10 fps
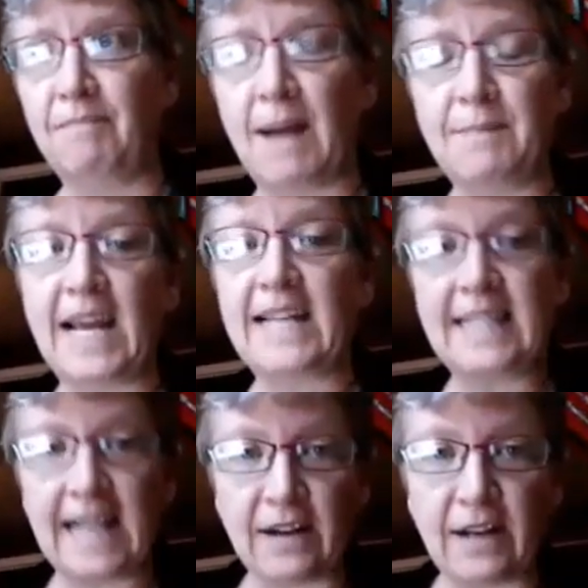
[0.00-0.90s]
I'm
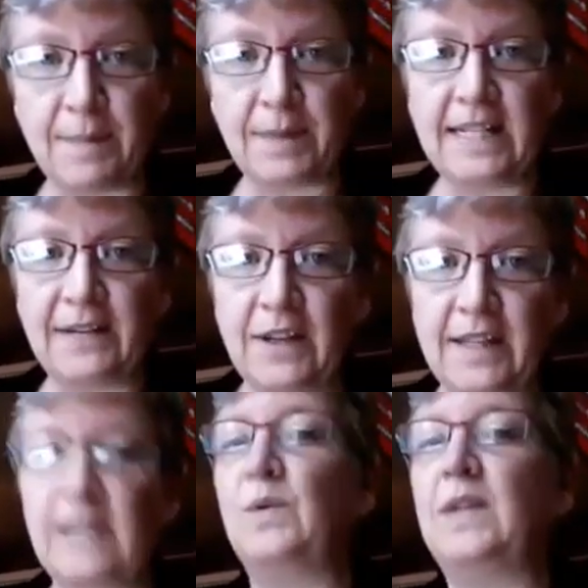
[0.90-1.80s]
testing out a couple of different
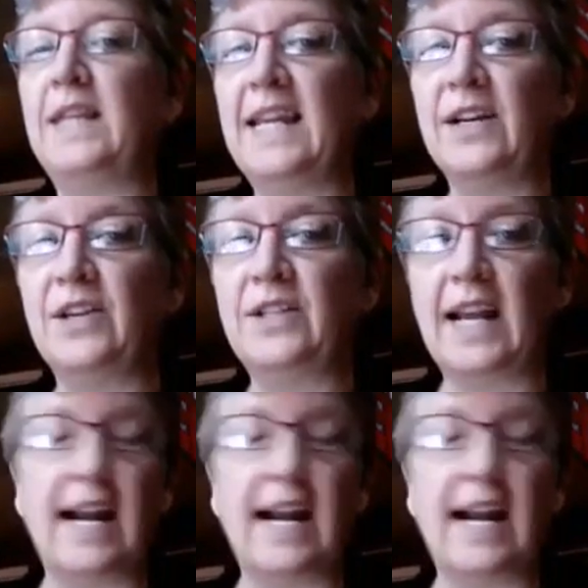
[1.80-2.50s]
things with the ears,